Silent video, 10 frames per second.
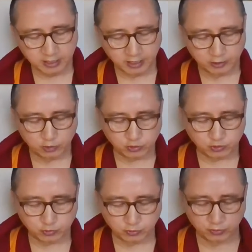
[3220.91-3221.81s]
and
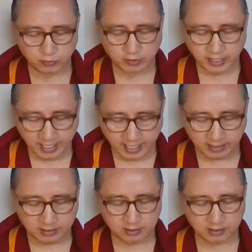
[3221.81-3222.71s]
those who
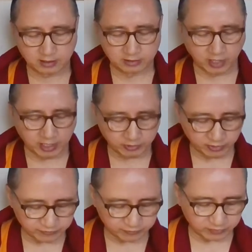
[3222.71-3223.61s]
act,
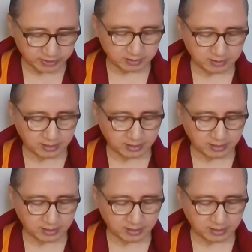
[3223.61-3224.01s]
ungratefully,